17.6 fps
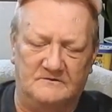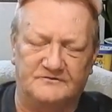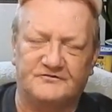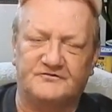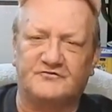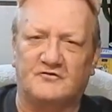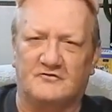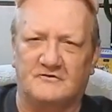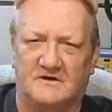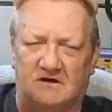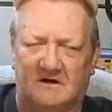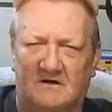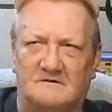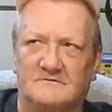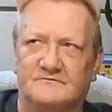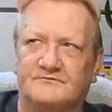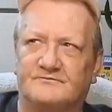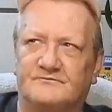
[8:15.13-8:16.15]
stri
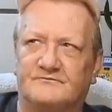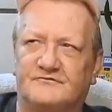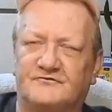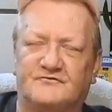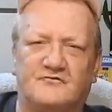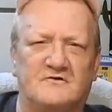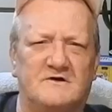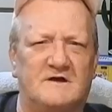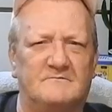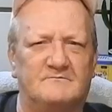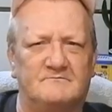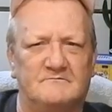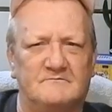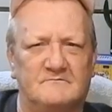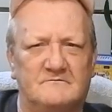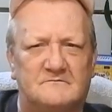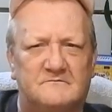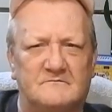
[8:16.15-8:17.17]
uh, strip,
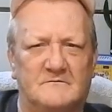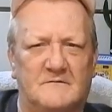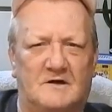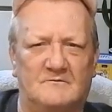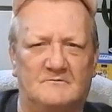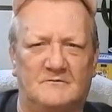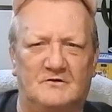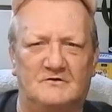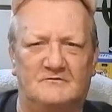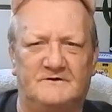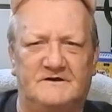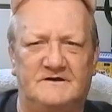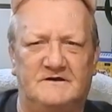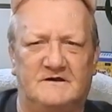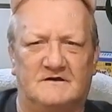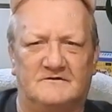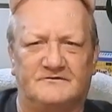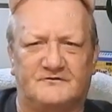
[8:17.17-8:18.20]
a
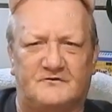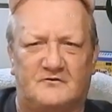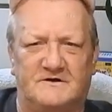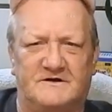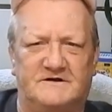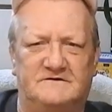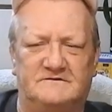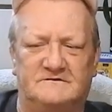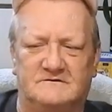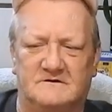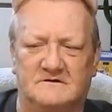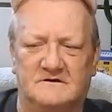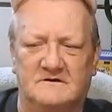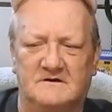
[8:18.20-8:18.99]
movie, a screen,